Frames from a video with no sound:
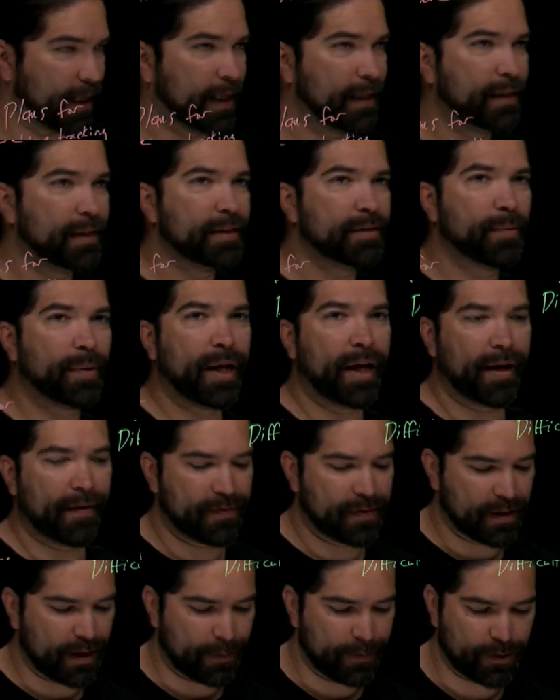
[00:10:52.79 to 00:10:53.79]
I at least want to have
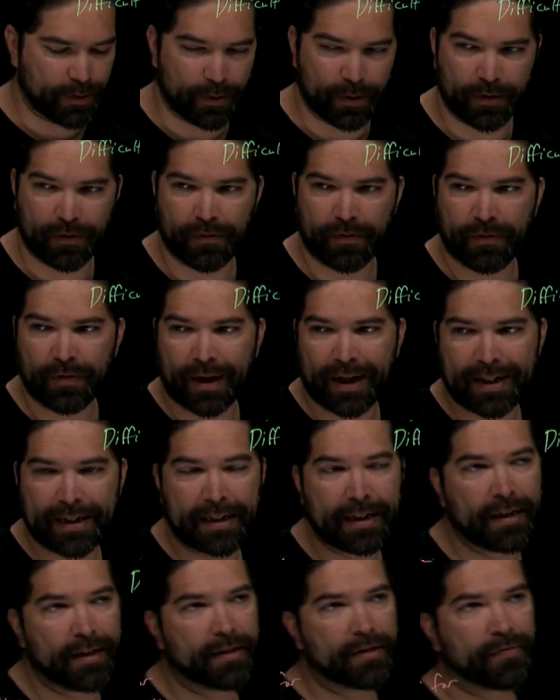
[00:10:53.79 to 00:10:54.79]
some sort of
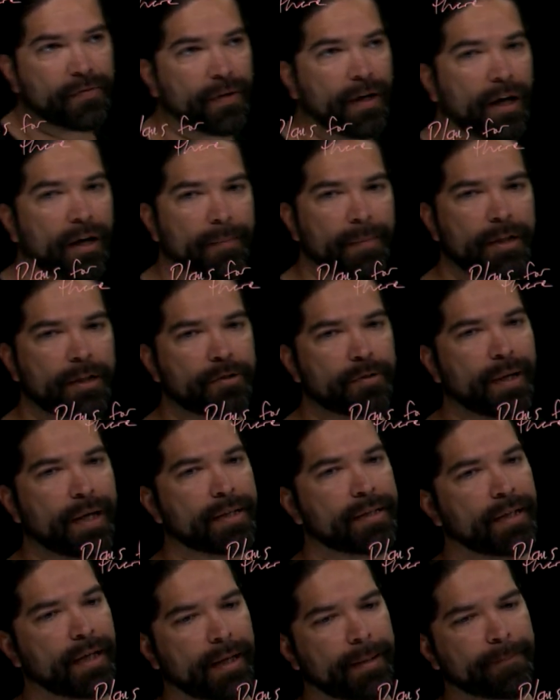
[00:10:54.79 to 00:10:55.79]
ideas for how I'm going to track
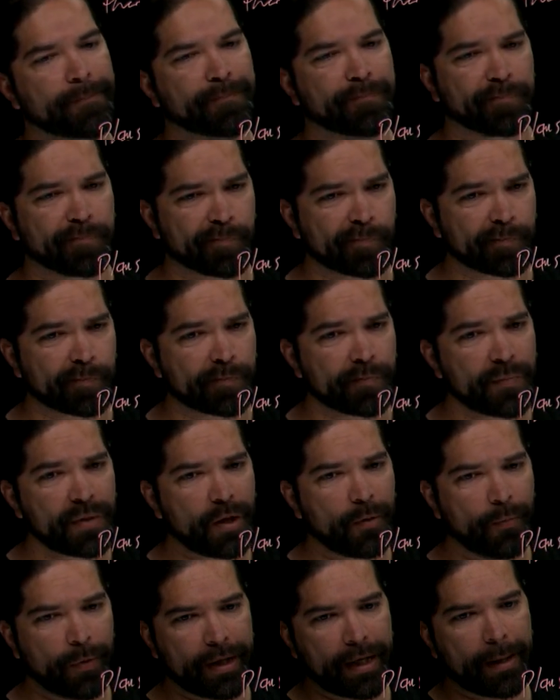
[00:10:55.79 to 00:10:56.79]
time
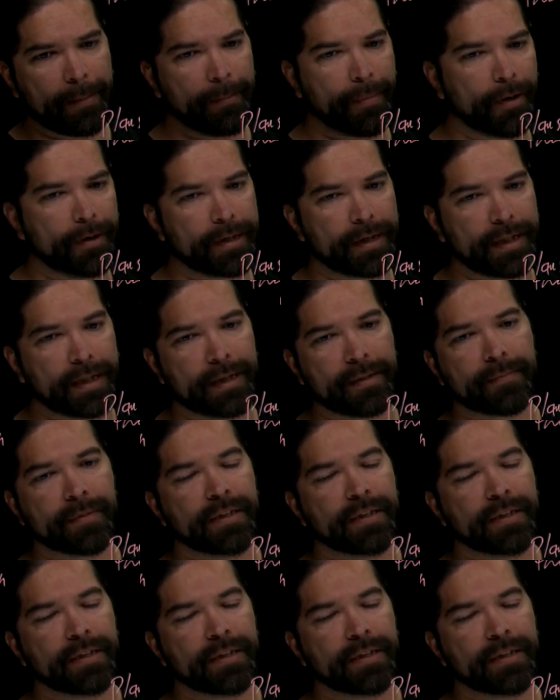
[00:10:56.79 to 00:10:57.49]
when I'm partying.